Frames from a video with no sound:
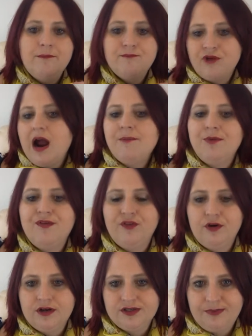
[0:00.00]
primary
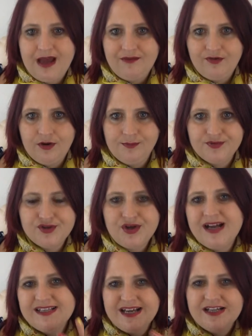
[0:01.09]
focus platforms. So
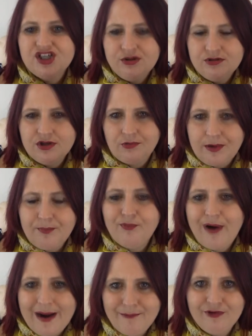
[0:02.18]
I say 2 to 3
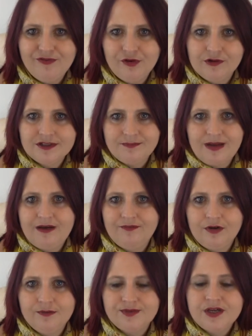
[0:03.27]
primary focus
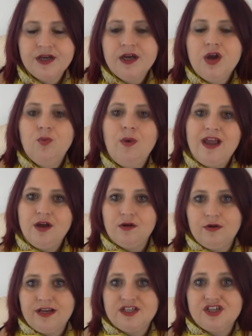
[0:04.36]
platforms where you're
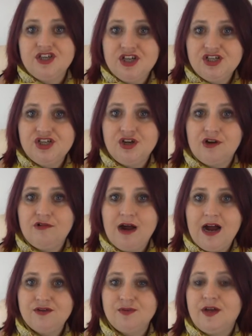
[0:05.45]
going to nurture your
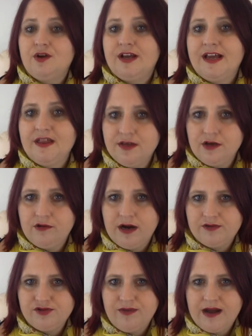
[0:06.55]
crowd, where you're going to gather your
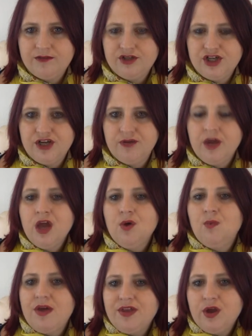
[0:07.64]
crowd around you,
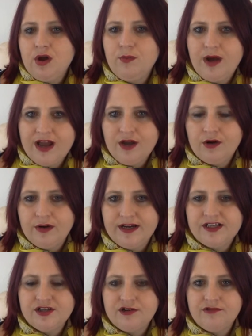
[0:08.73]
where you're going
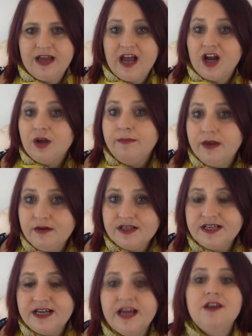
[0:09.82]
to create a
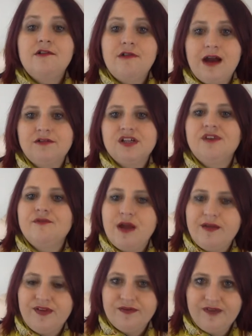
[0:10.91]
community and a crowd of
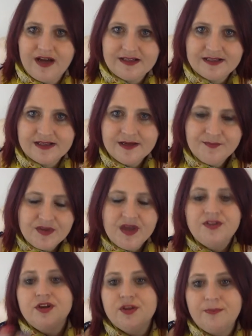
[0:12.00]
raving fans.
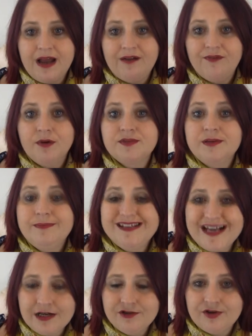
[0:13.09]
The other platforms can be
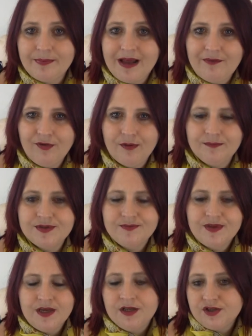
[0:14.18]
secondary platforms.
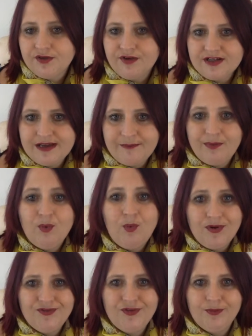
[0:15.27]
So for example,
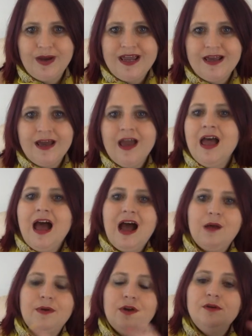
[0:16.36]
once a week,
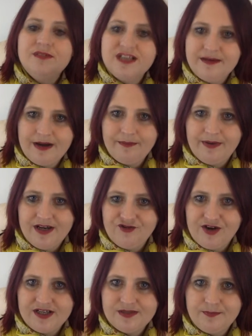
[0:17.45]
I will update my
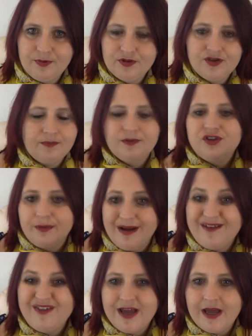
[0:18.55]
Pinterest boards, my
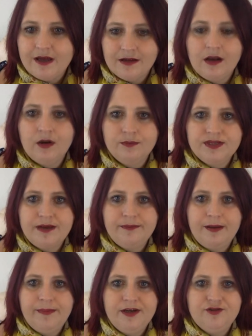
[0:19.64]
VA, I'll update my
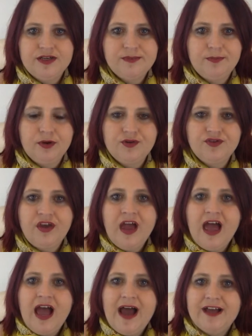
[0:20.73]
Pinterest boards,
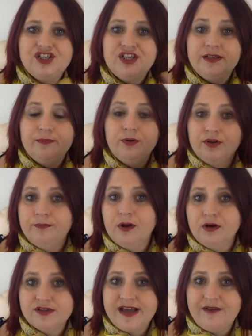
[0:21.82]
and she'll put the
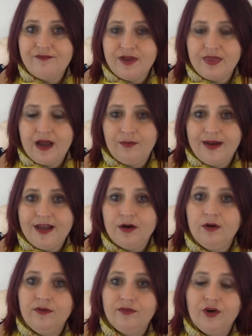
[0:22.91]
blogs that I've written that week
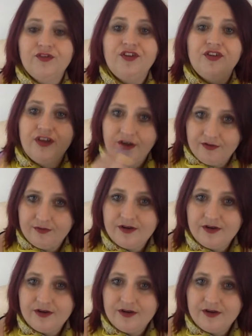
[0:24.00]
over onto the